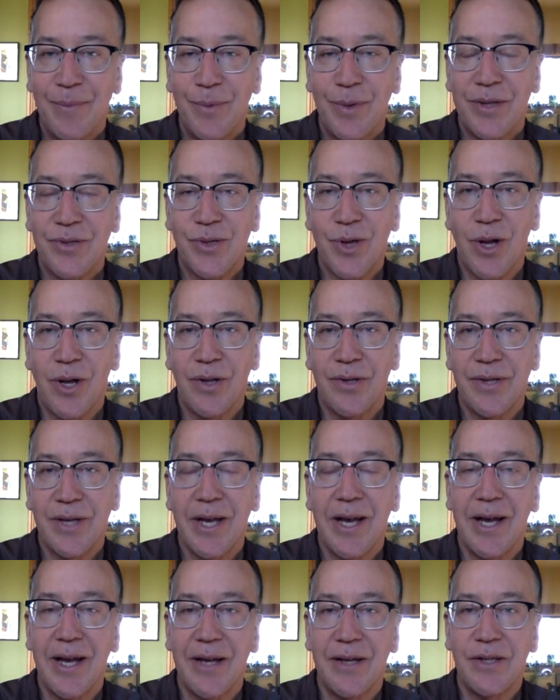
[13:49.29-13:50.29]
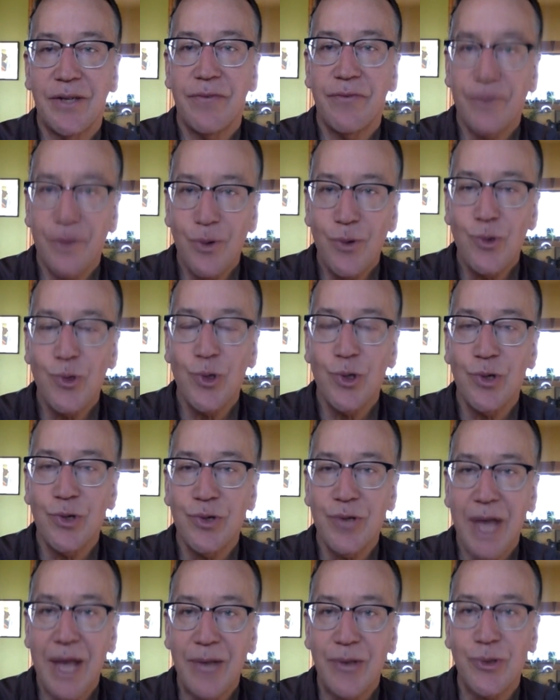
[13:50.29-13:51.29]
It's called diffusion
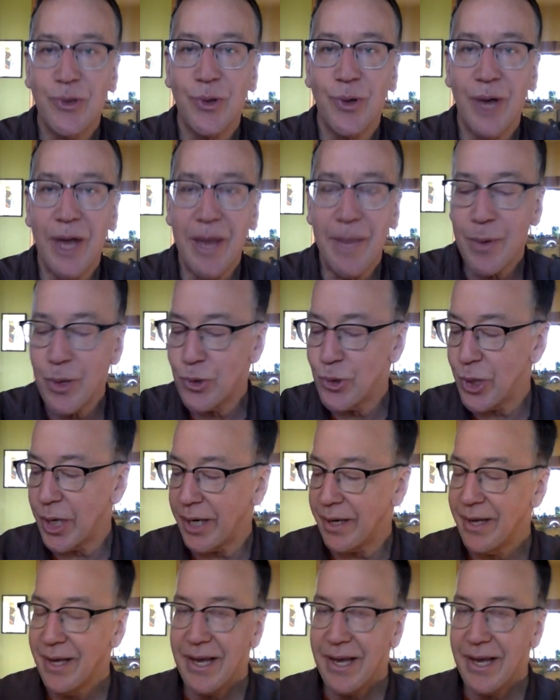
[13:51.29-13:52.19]
tensor imaging,